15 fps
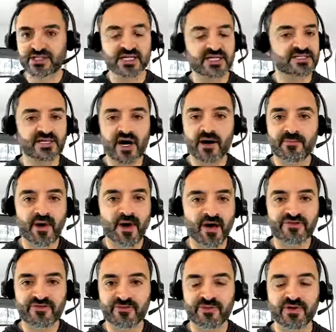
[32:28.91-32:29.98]
is not
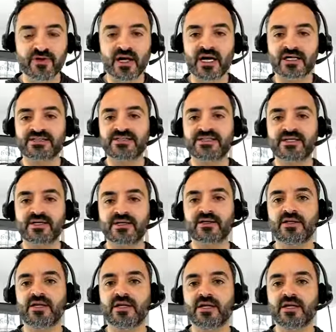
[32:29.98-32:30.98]
possible until